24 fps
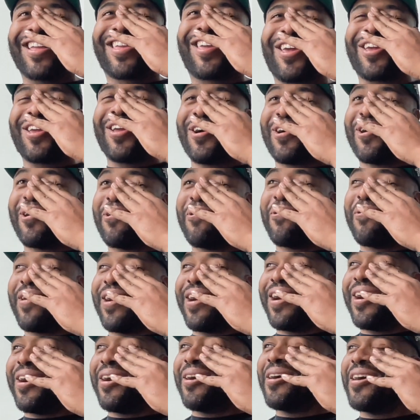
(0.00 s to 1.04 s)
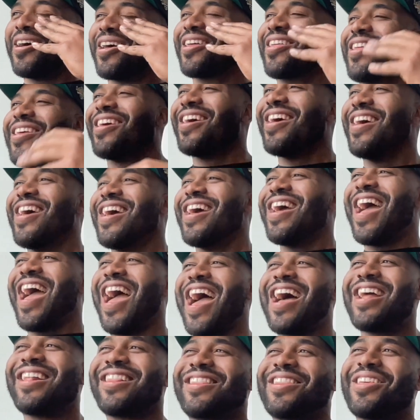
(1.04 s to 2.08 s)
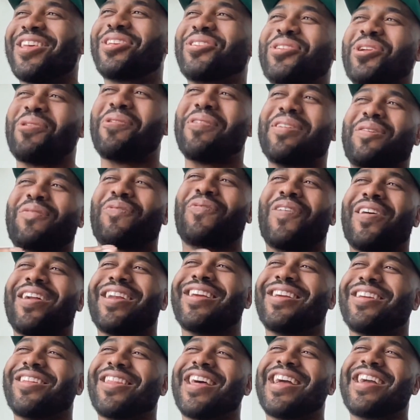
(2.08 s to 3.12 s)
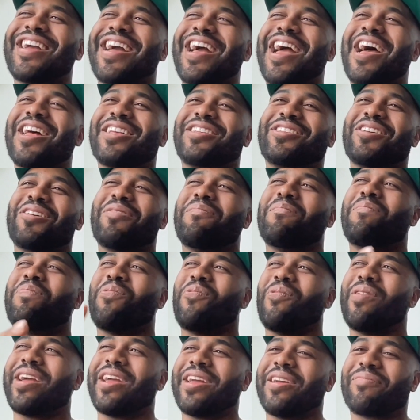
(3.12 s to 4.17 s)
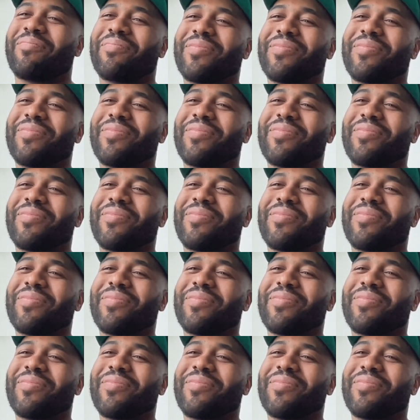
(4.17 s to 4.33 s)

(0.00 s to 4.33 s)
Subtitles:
yo, so it's funny. Like at some point,